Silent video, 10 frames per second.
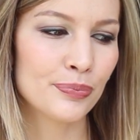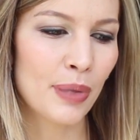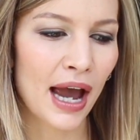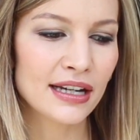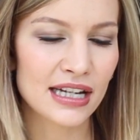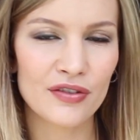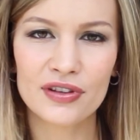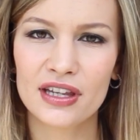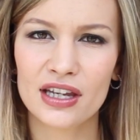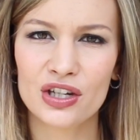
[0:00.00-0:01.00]
packed
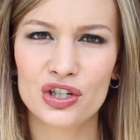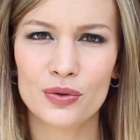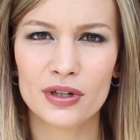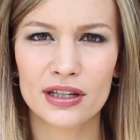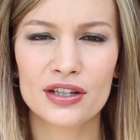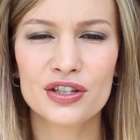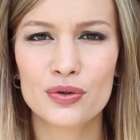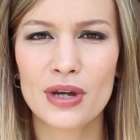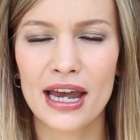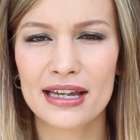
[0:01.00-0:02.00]
everything into a little
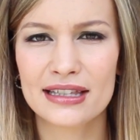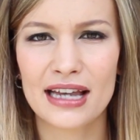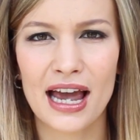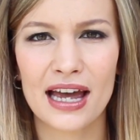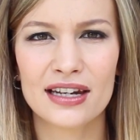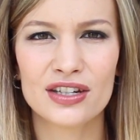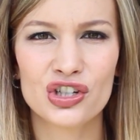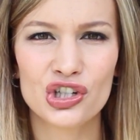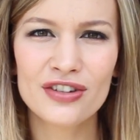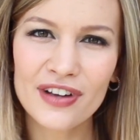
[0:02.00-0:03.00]
suitcase, and
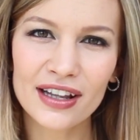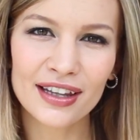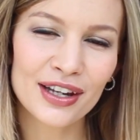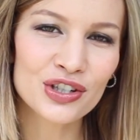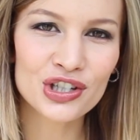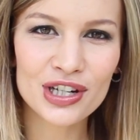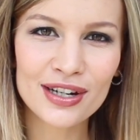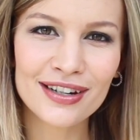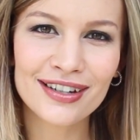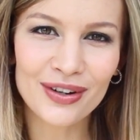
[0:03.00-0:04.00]
she felt like
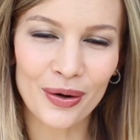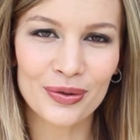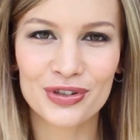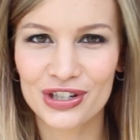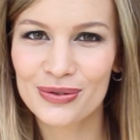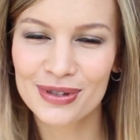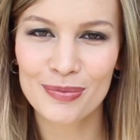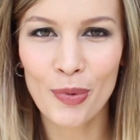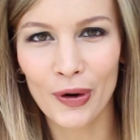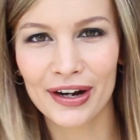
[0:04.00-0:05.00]
she, you know, she was
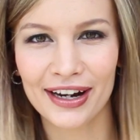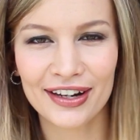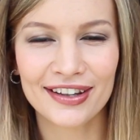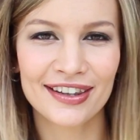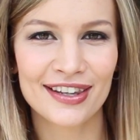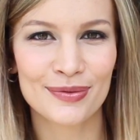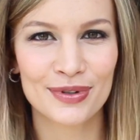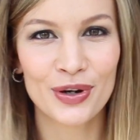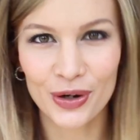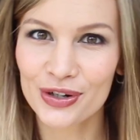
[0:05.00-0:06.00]
important, and this
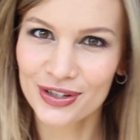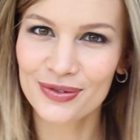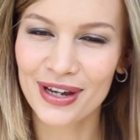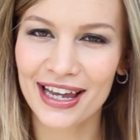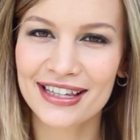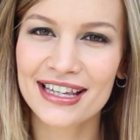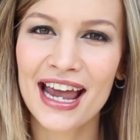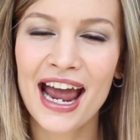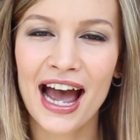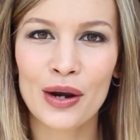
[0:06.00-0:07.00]
was her suitcase
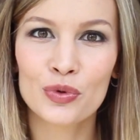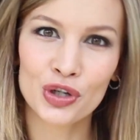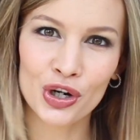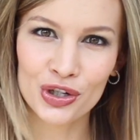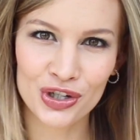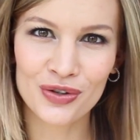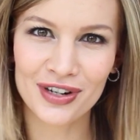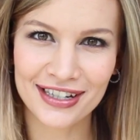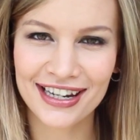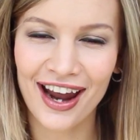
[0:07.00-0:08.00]
and it was her
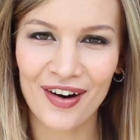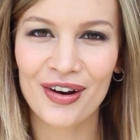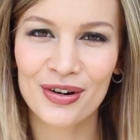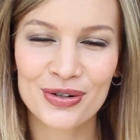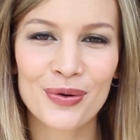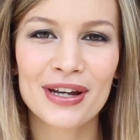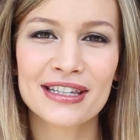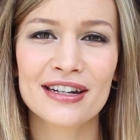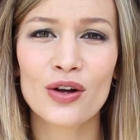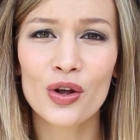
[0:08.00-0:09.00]
duty to carry her toys.
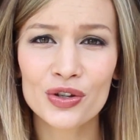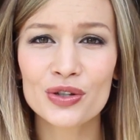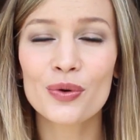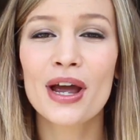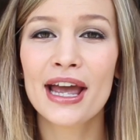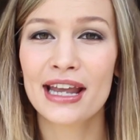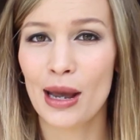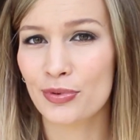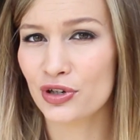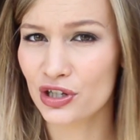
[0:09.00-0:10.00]
And it also
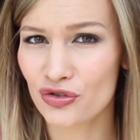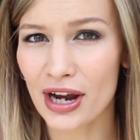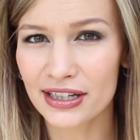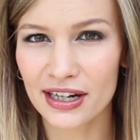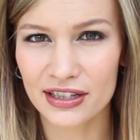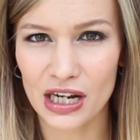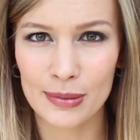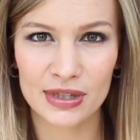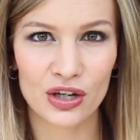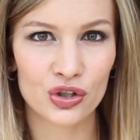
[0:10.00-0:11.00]
kept her distracted at
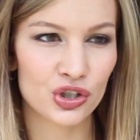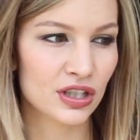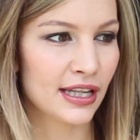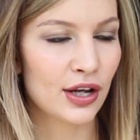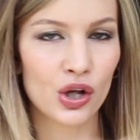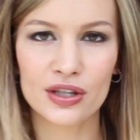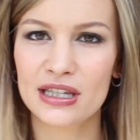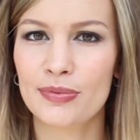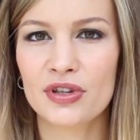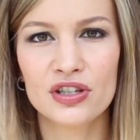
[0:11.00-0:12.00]
times. I could just like
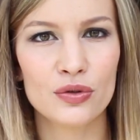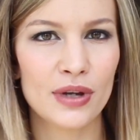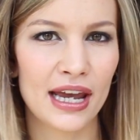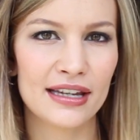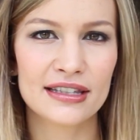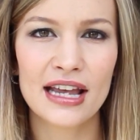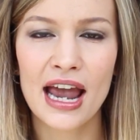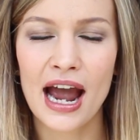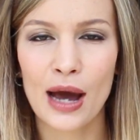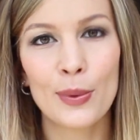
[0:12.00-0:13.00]
unzip the suitcase,
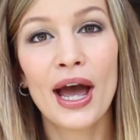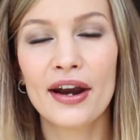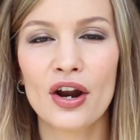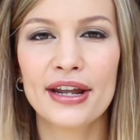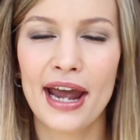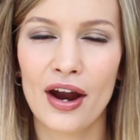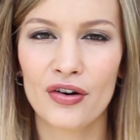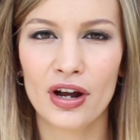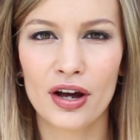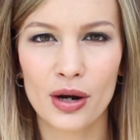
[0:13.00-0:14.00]
and we had it on
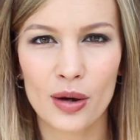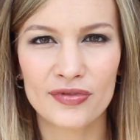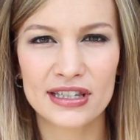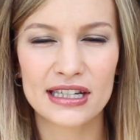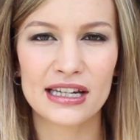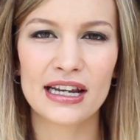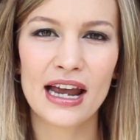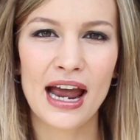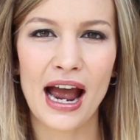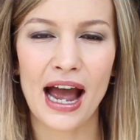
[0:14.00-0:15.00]
carry-on obviously,
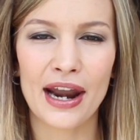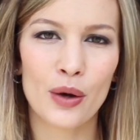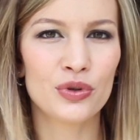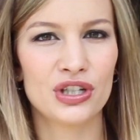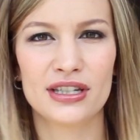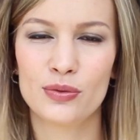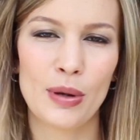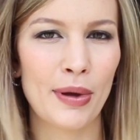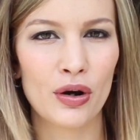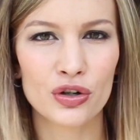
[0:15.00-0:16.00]
and I would just
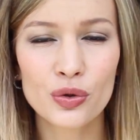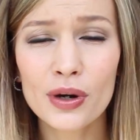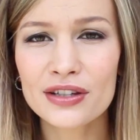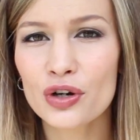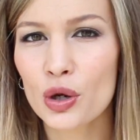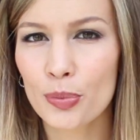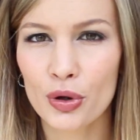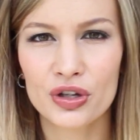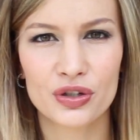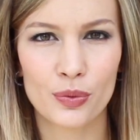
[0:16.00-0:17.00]
whip out her toys or her
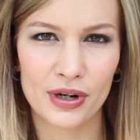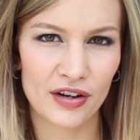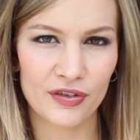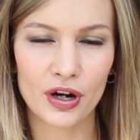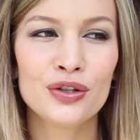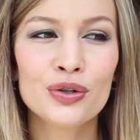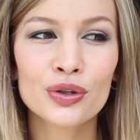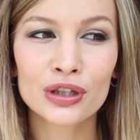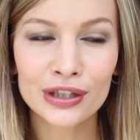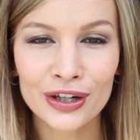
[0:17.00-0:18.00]
books or whatever.
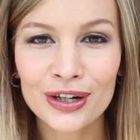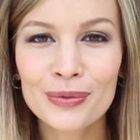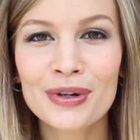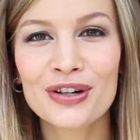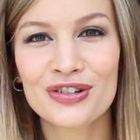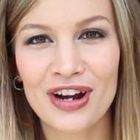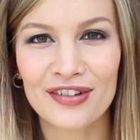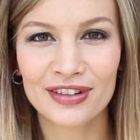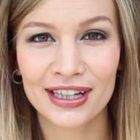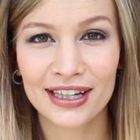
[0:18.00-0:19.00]
You'll learn when you're
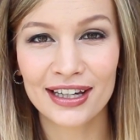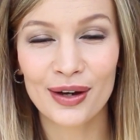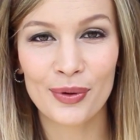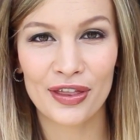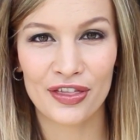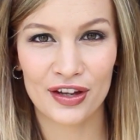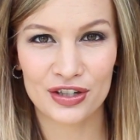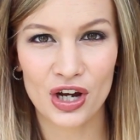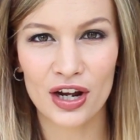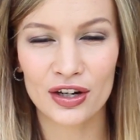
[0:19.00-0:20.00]
traveling with a
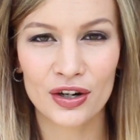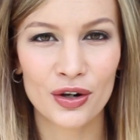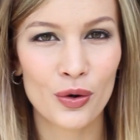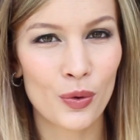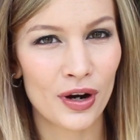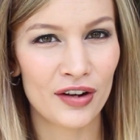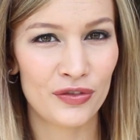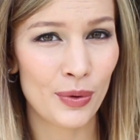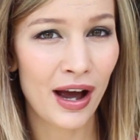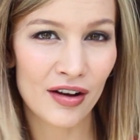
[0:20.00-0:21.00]
toddler, or if
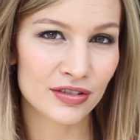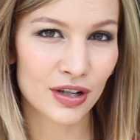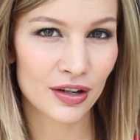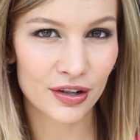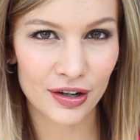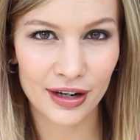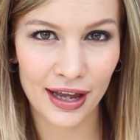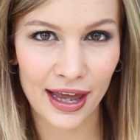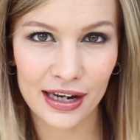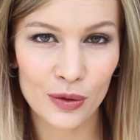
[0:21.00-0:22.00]
you have a toddler
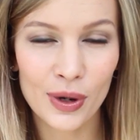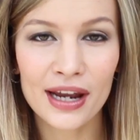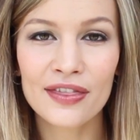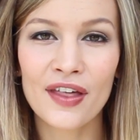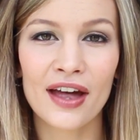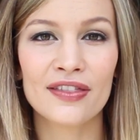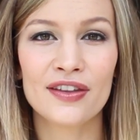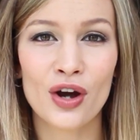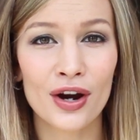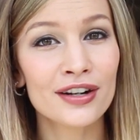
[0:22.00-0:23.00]
anyway, that
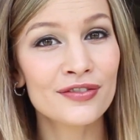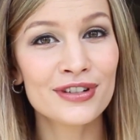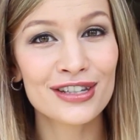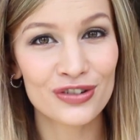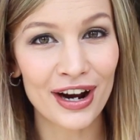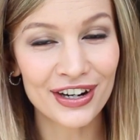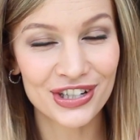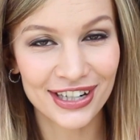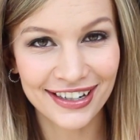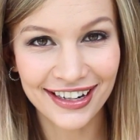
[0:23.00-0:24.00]
the art of
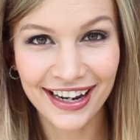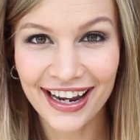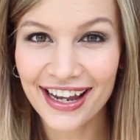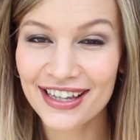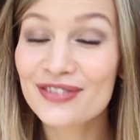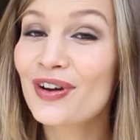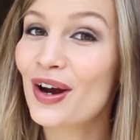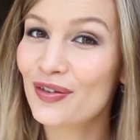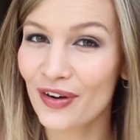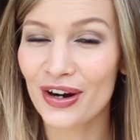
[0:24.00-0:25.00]
distraction is
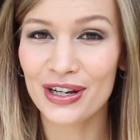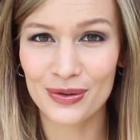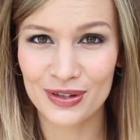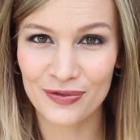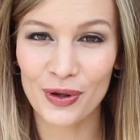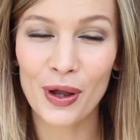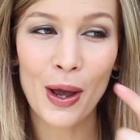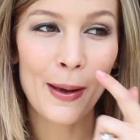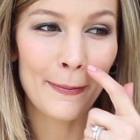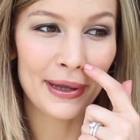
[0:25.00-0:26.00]
very, very useful,
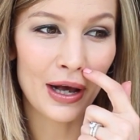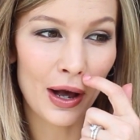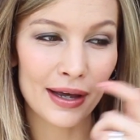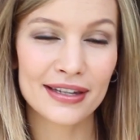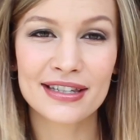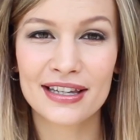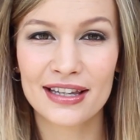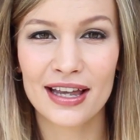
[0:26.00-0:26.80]
because